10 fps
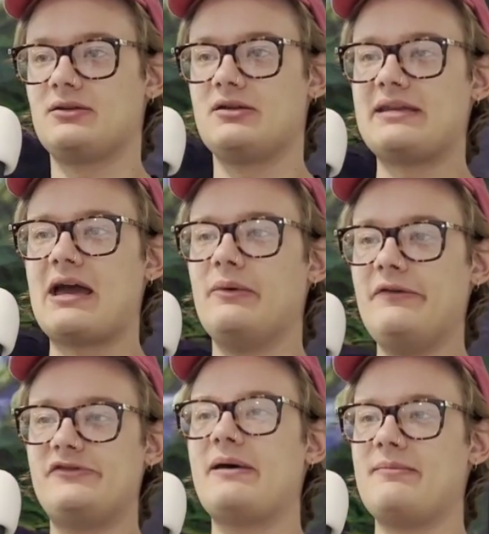Because now
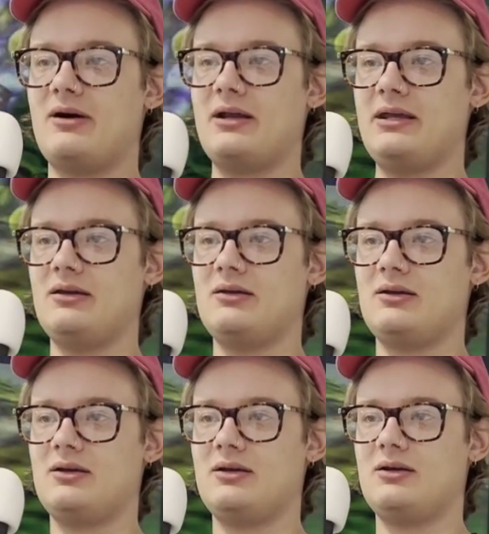we've spent money
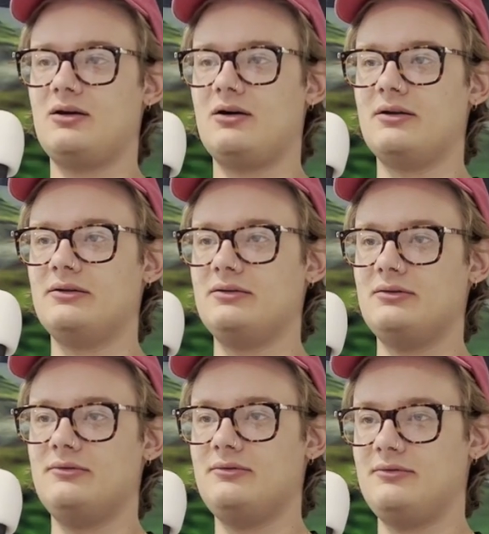on
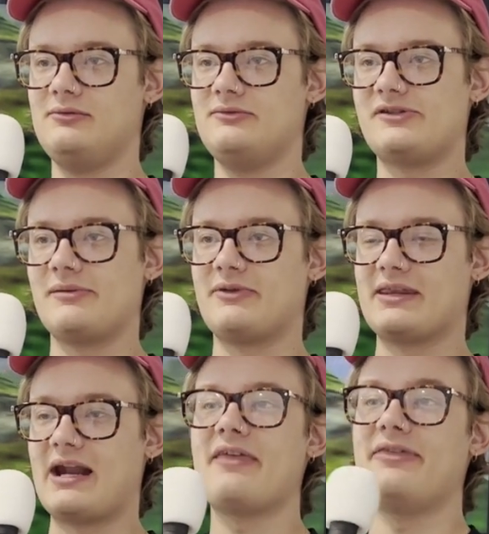something
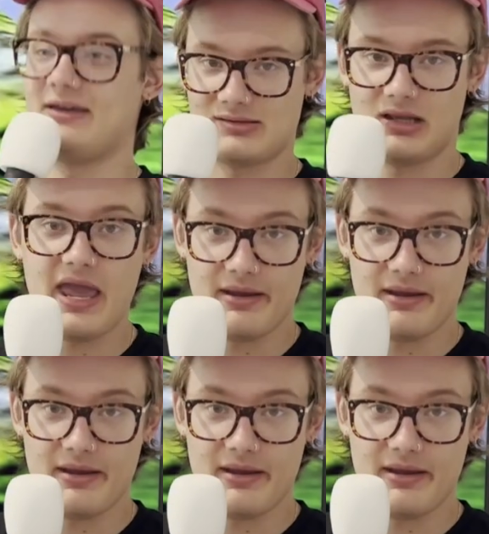that I think is lame.